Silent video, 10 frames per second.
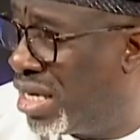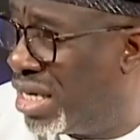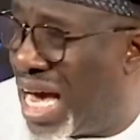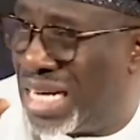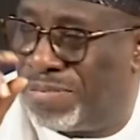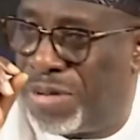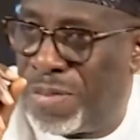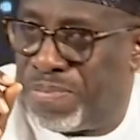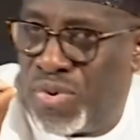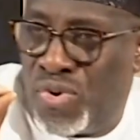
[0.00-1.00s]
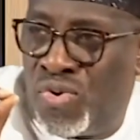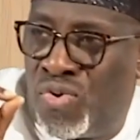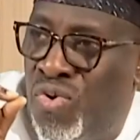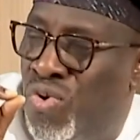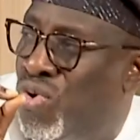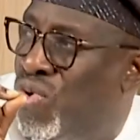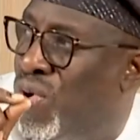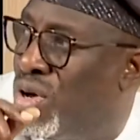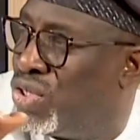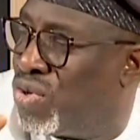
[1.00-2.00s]
that people who
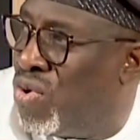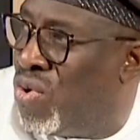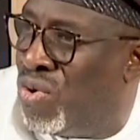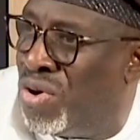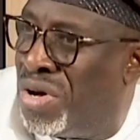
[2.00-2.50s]
want to